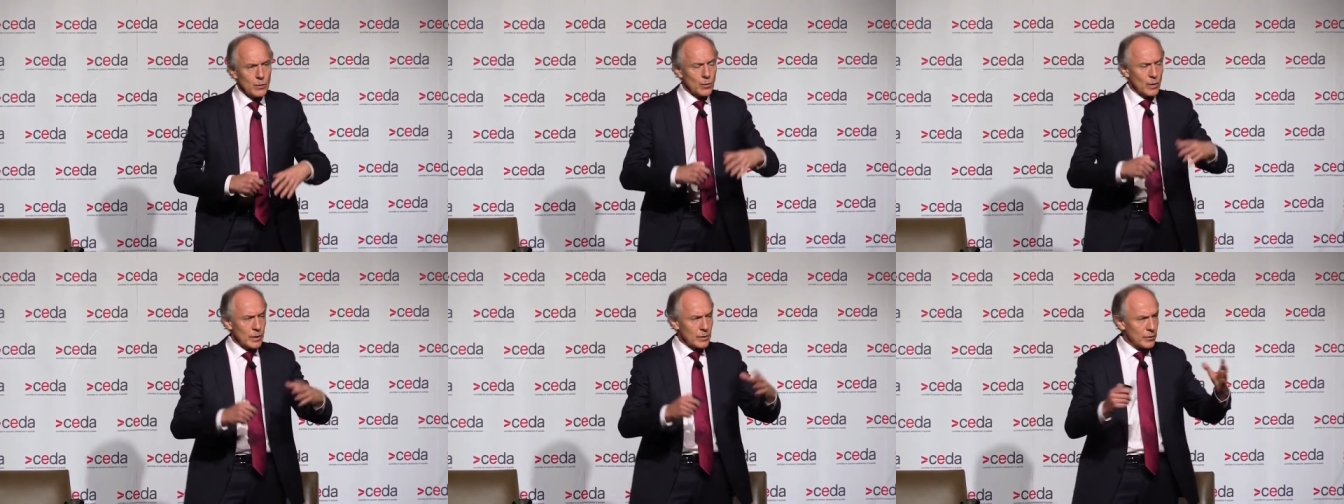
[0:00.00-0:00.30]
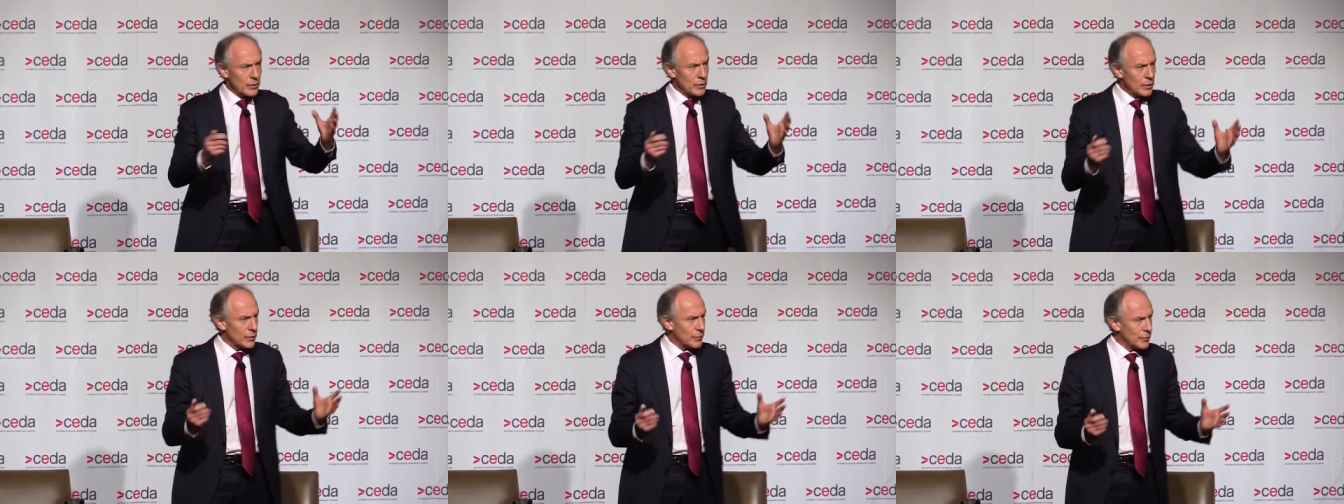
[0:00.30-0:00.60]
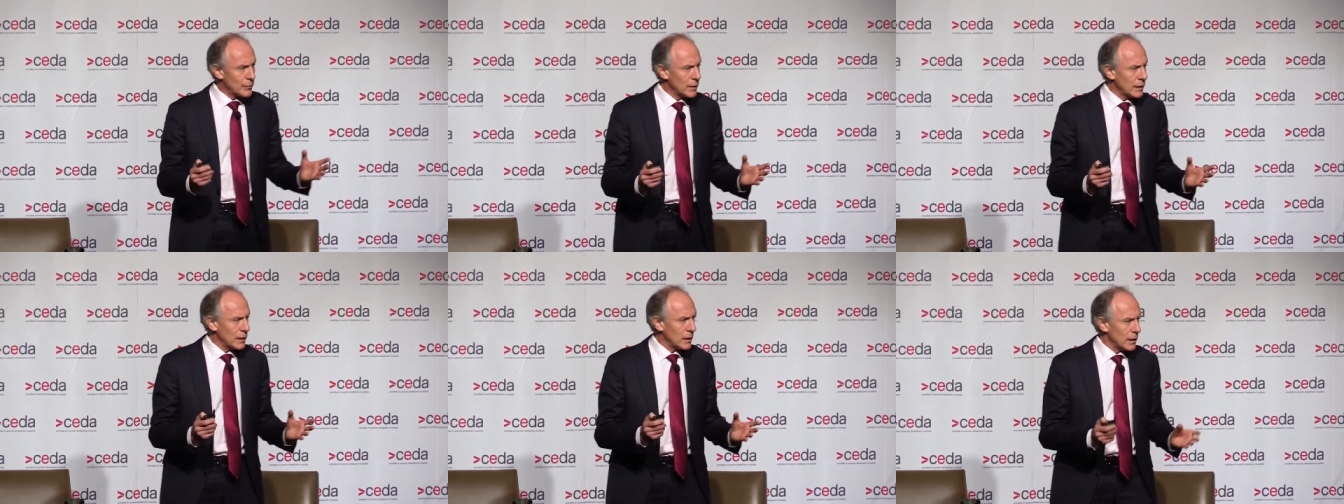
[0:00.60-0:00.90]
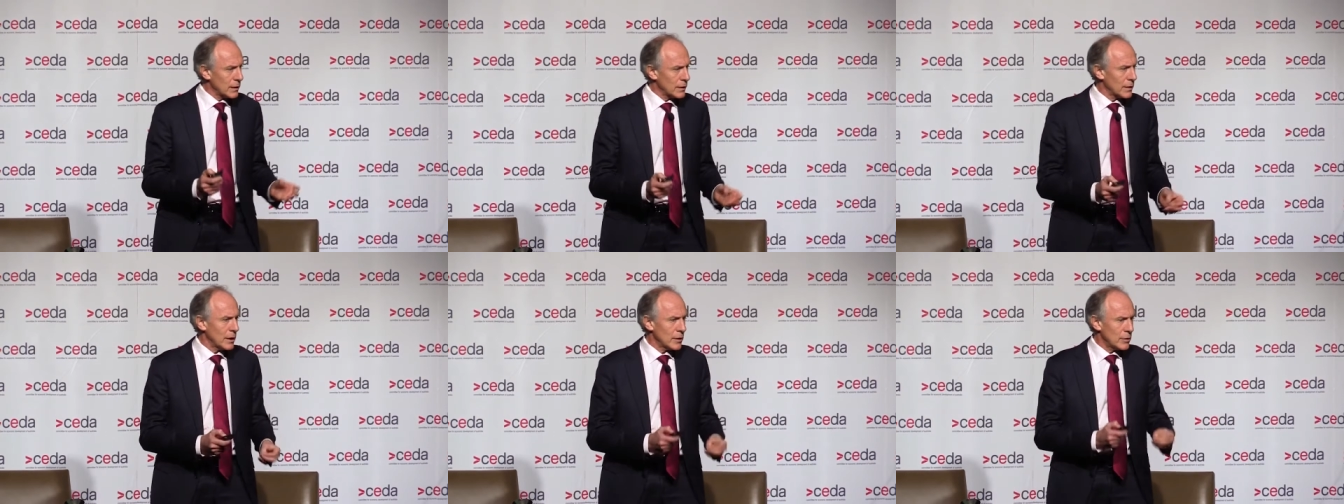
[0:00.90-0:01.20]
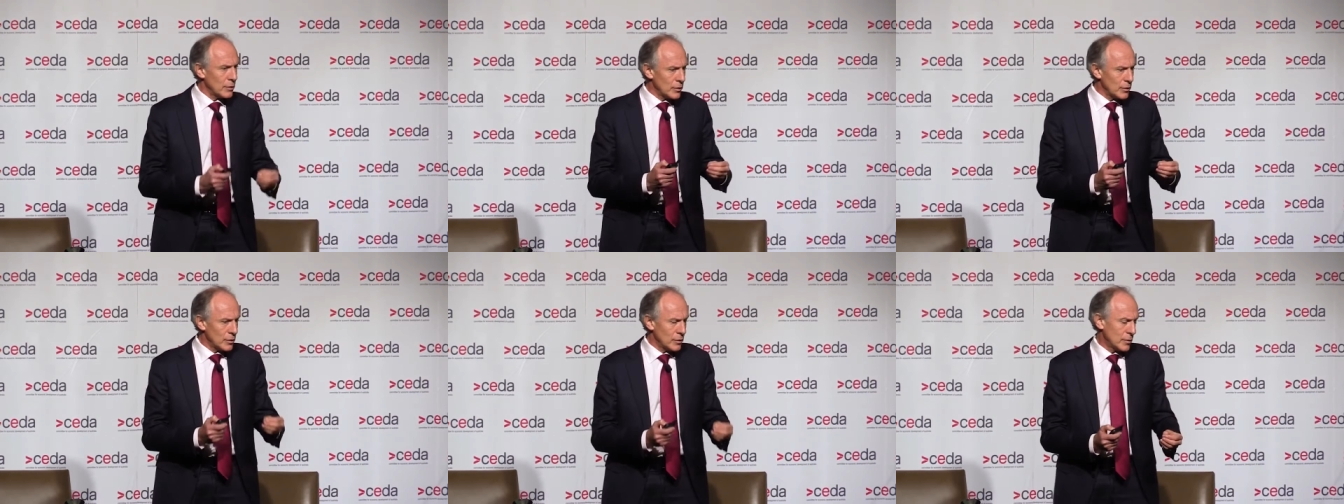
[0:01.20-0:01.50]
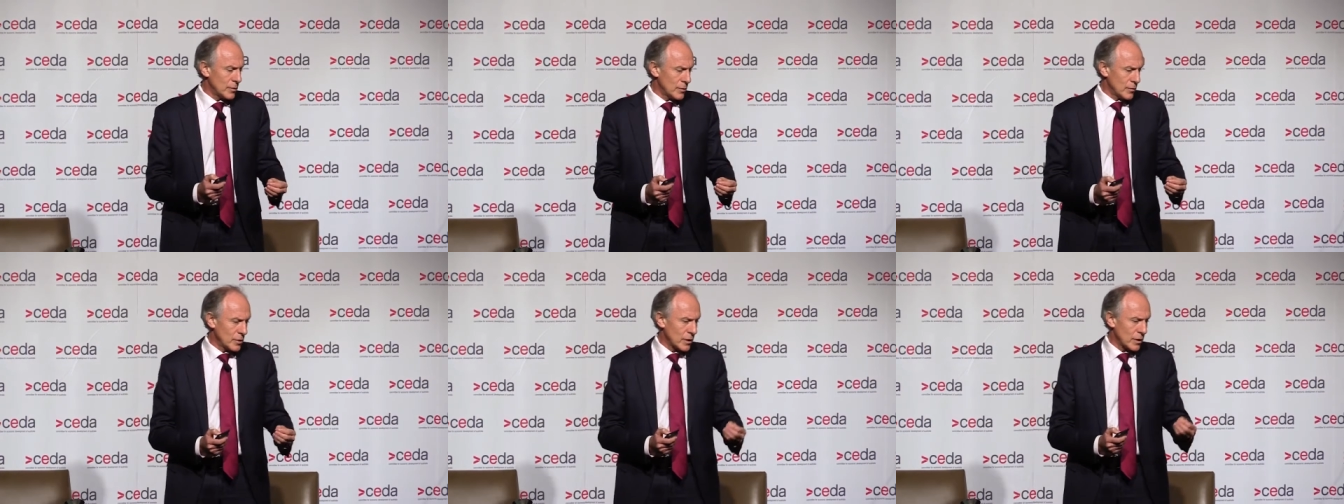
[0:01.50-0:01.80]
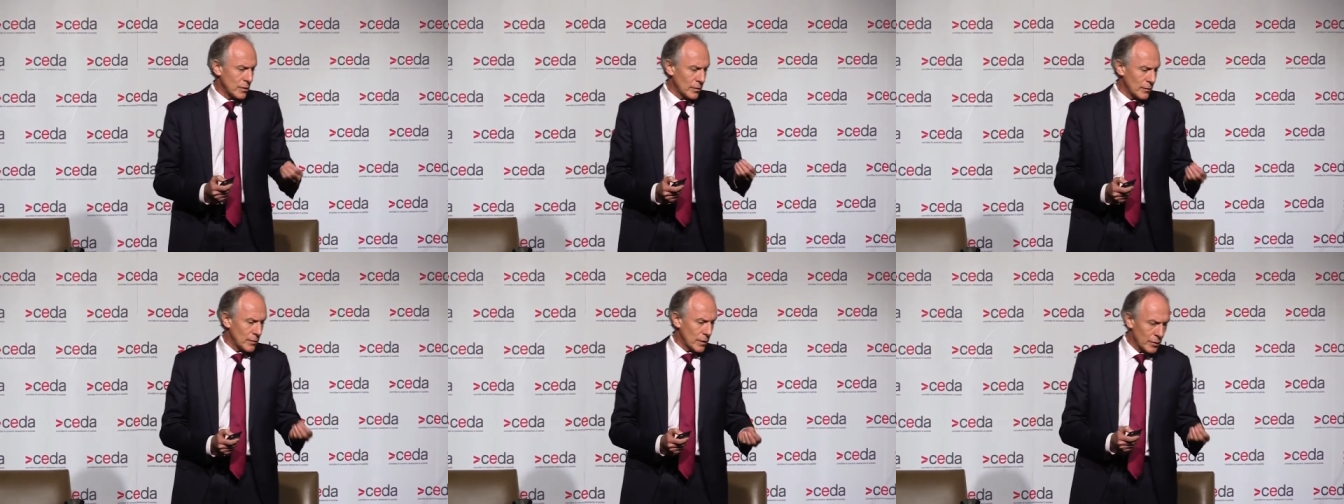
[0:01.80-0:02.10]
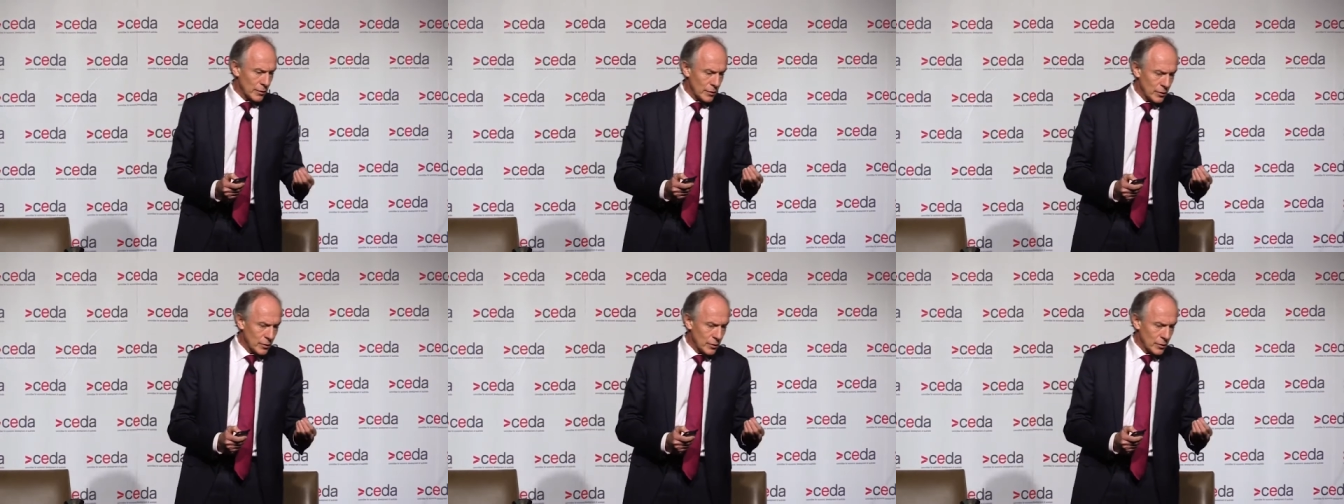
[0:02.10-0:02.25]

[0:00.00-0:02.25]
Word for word: once you've got a fleet like that, you can justify